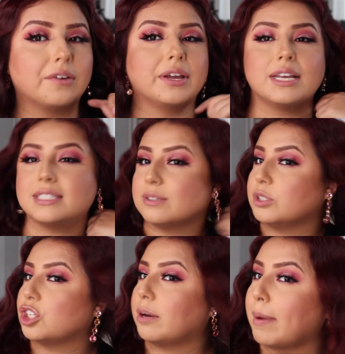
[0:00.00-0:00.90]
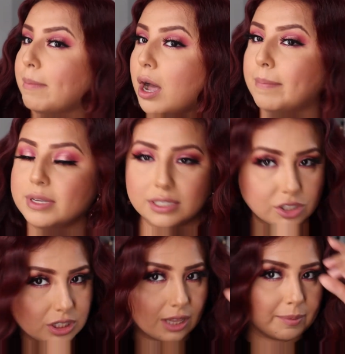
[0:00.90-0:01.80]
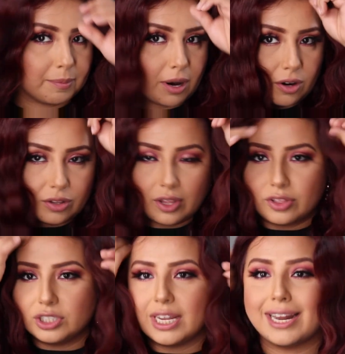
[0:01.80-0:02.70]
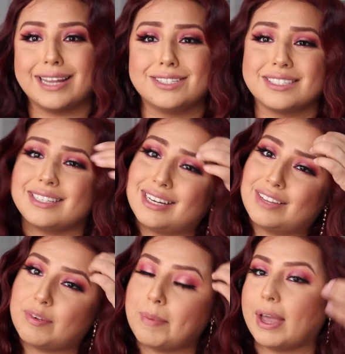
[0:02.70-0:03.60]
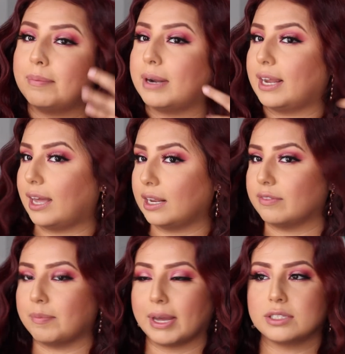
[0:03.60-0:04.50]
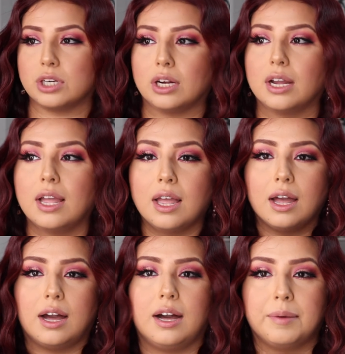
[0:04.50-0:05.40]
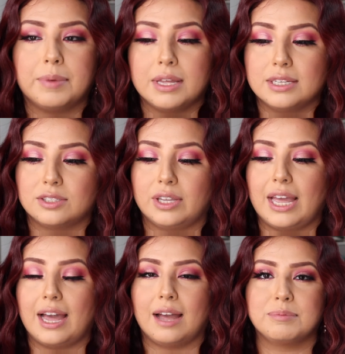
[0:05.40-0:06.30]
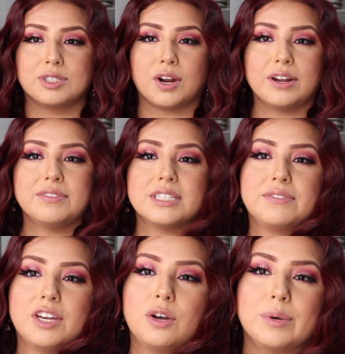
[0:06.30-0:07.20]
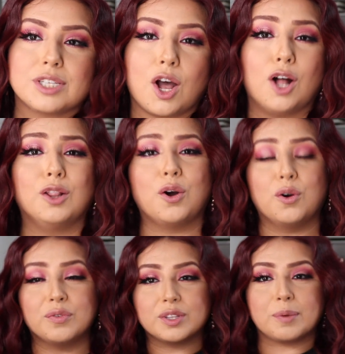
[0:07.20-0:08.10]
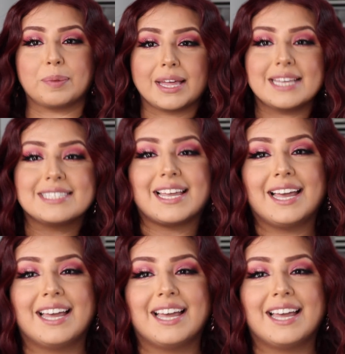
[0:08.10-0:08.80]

earrings, which are my mama's. She let me borrow the other day, and I just didn't give it back, but I gotta give them back to her. So yeah, I'm sorry if this video was all over the place.